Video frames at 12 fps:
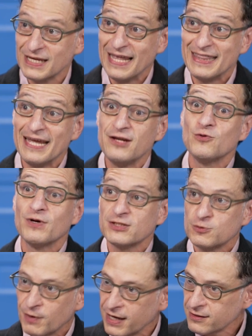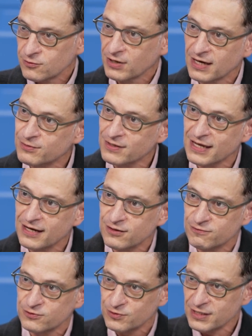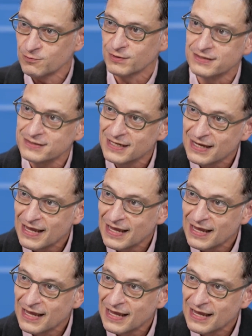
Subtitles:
and then you expect to have the kind of treatment